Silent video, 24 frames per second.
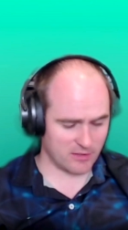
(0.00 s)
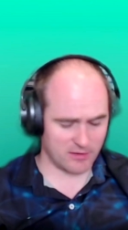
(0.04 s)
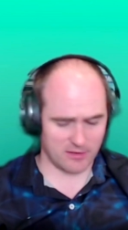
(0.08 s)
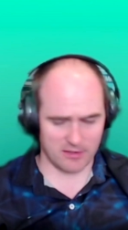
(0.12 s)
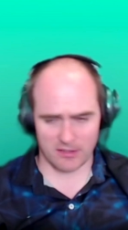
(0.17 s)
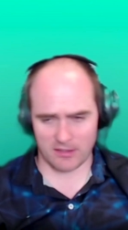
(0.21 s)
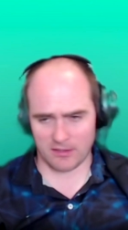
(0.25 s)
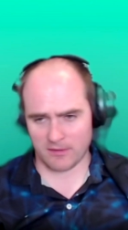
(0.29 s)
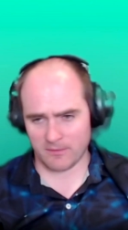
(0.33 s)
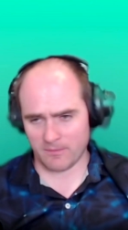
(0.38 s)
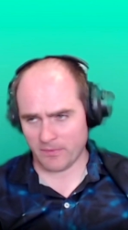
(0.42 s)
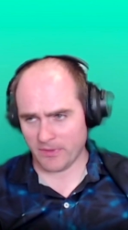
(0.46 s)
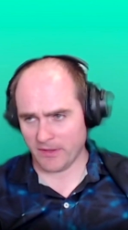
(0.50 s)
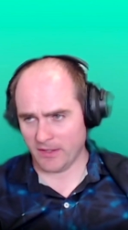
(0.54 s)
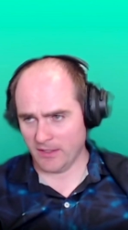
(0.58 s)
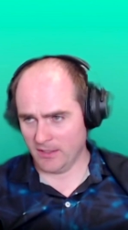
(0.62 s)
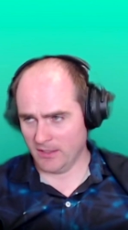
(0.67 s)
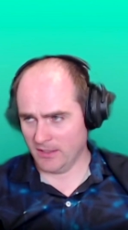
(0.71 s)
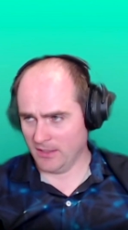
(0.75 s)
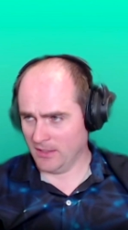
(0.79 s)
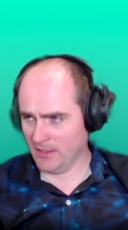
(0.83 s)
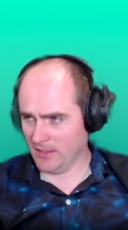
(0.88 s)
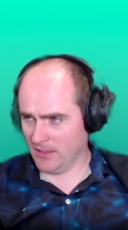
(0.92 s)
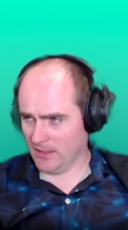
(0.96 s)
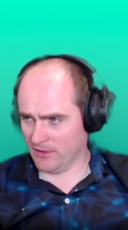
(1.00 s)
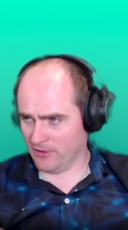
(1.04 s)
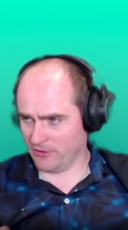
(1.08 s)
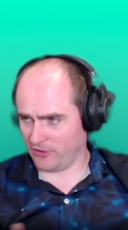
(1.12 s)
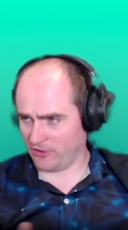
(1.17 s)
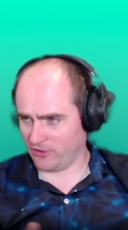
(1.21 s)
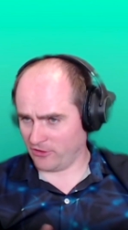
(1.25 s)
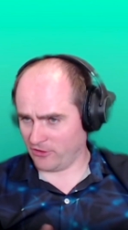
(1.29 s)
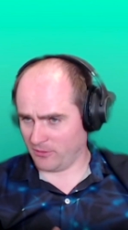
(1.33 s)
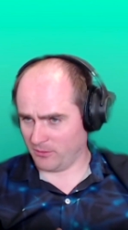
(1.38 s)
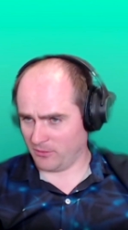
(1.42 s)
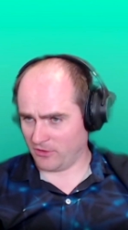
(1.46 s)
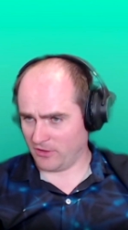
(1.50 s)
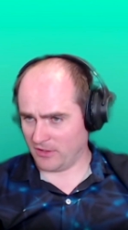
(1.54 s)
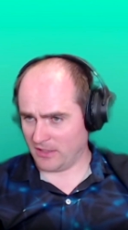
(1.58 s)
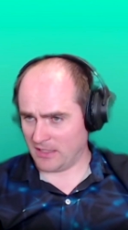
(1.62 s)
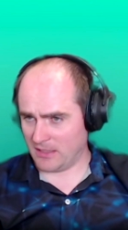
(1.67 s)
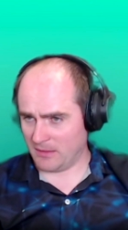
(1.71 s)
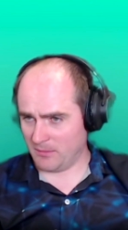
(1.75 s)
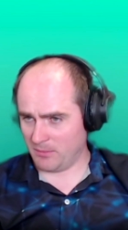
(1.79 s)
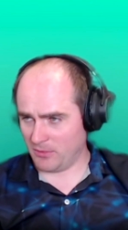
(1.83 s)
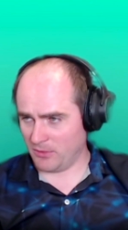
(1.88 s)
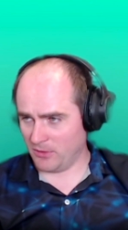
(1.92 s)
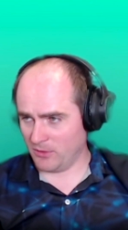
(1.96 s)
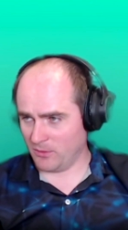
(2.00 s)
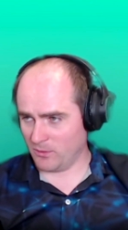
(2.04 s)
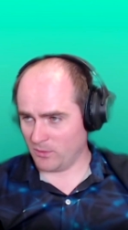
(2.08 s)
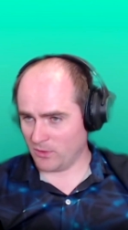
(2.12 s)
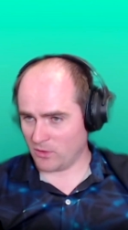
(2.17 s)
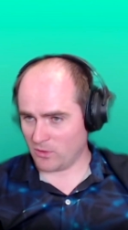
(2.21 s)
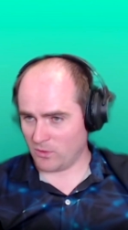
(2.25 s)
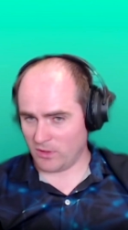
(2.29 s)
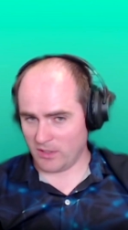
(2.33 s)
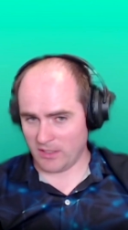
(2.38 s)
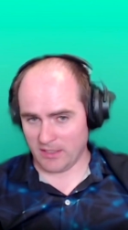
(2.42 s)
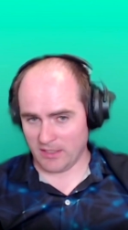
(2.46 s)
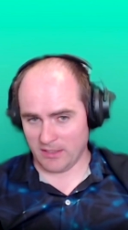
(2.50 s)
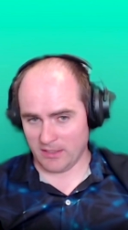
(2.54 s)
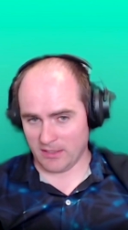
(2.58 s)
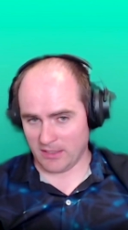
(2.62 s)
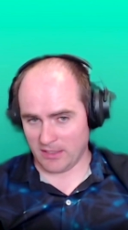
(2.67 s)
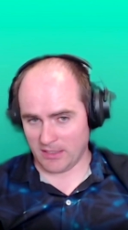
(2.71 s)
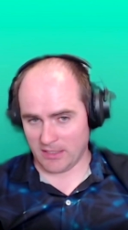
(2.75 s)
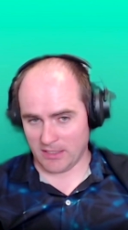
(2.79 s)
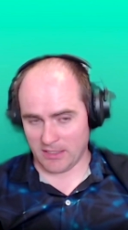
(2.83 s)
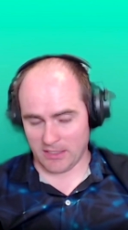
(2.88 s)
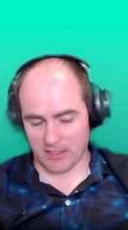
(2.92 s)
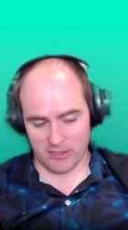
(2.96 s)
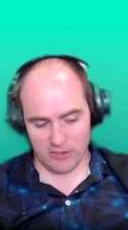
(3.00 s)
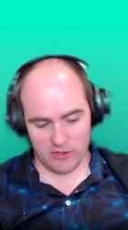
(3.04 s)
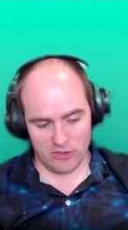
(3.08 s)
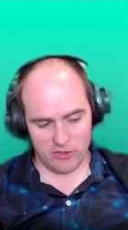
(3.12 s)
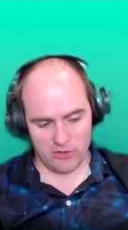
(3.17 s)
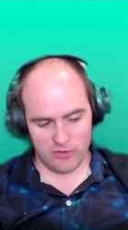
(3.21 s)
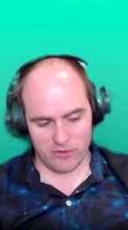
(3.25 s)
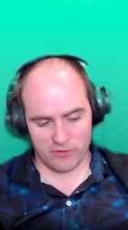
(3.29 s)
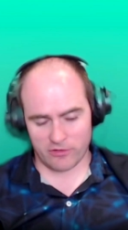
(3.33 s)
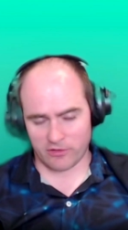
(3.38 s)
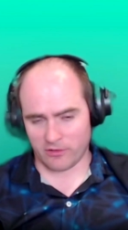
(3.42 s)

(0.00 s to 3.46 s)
I think the systems at that point were quite new.